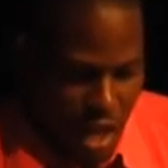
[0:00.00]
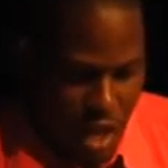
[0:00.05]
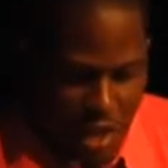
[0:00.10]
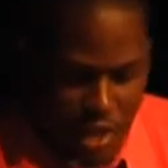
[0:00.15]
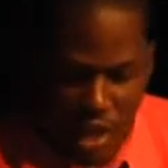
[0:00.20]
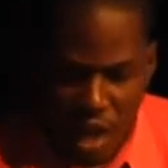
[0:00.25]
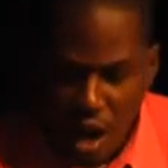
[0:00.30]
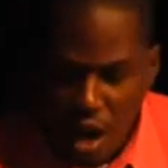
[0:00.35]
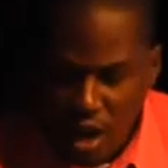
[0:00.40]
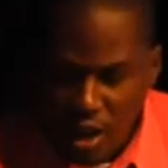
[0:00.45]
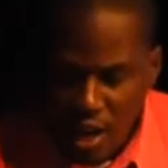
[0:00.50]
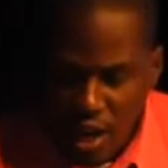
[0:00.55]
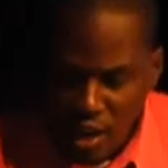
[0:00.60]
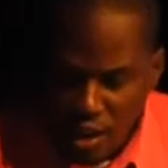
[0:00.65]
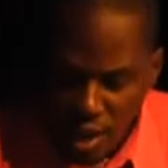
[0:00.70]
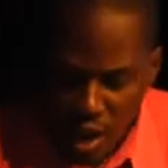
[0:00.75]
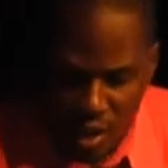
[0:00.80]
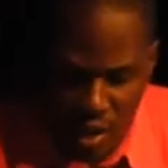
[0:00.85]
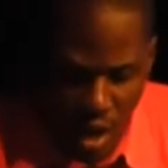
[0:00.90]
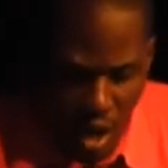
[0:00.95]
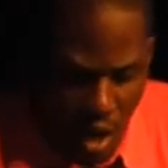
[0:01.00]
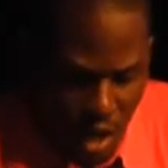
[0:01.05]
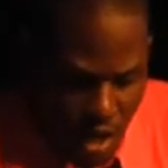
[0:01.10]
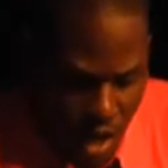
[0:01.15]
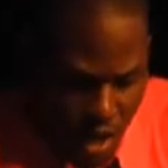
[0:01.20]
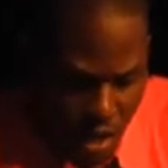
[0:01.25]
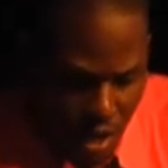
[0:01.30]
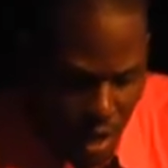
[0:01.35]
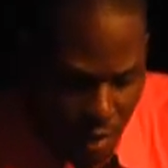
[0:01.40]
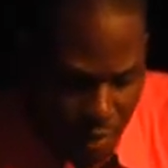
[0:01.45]
There are other
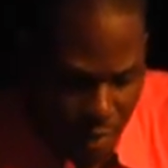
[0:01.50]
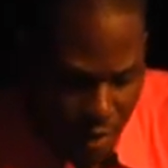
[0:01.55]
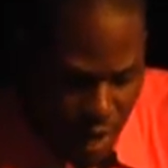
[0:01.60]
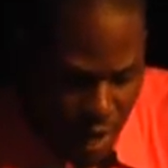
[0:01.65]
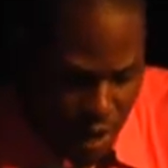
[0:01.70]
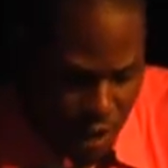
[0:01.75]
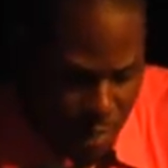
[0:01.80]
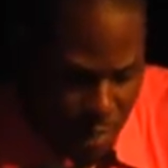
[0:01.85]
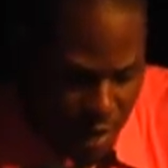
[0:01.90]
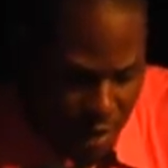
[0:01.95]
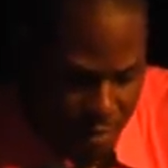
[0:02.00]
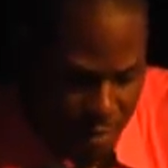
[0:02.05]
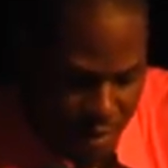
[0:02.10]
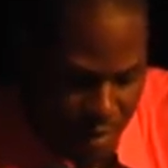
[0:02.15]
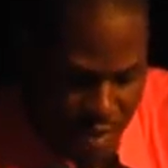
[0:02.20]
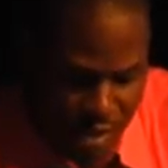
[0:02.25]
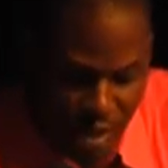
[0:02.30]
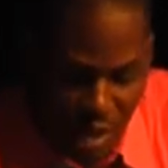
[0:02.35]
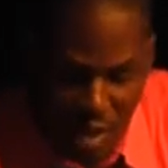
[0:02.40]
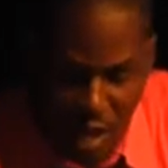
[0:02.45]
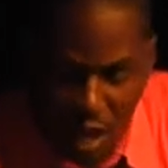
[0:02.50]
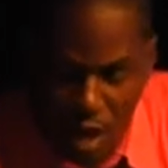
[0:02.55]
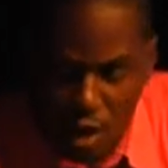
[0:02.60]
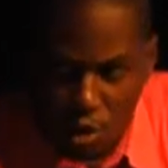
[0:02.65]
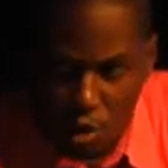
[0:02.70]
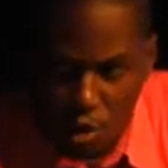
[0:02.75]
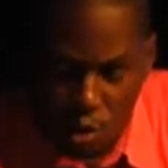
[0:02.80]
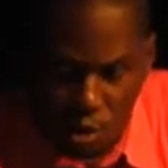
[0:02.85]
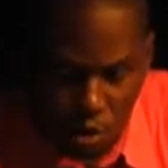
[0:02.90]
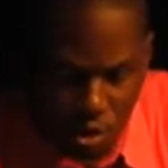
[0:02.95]
non-financial benefits that
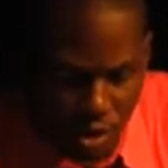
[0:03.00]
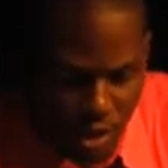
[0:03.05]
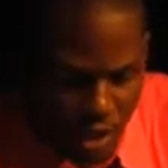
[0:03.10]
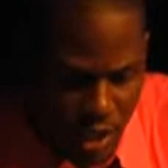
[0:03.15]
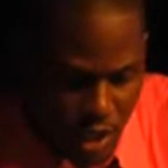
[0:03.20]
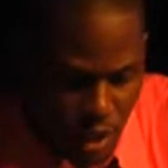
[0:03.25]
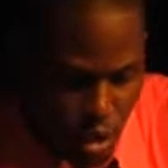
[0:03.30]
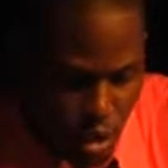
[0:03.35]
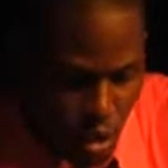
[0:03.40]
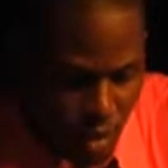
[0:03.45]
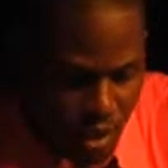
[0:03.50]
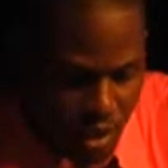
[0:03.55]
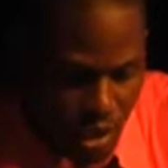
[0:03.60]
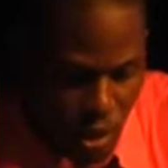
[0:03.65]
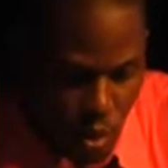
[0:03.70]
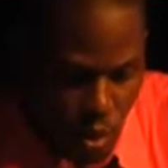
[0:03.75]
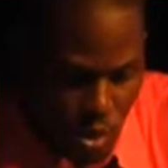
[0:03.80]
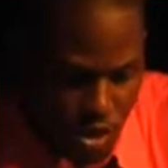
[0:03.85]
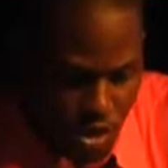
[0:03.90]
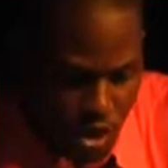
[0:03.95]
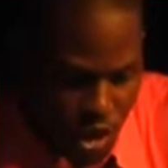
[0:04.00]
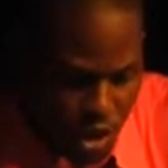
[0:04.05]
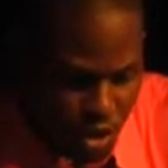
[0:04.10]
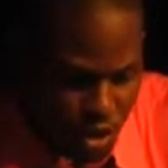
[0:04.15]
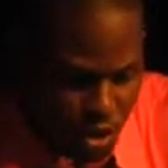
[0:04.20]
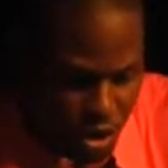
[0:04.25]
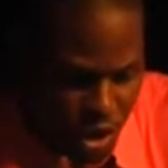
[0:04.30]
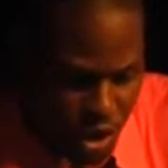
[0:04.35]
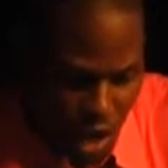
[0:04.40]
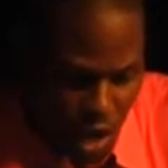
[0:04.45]
accrue to the host
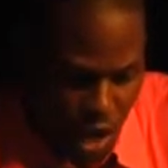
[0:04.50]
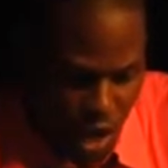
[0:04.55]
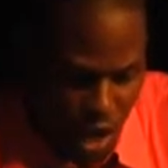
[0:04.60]
country.